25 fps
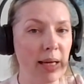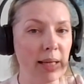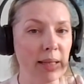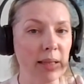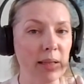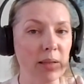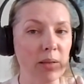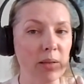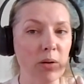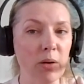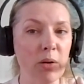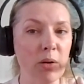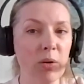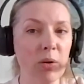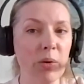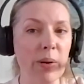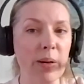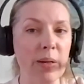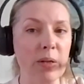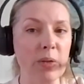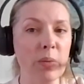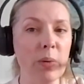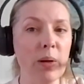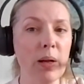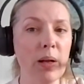and in Congo
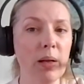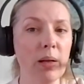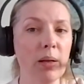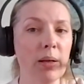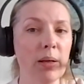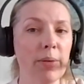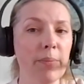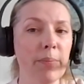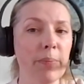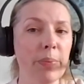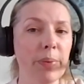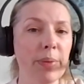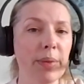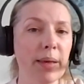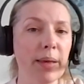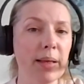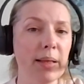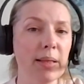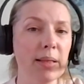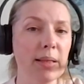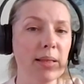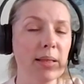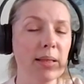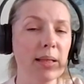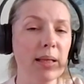as well,
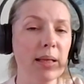that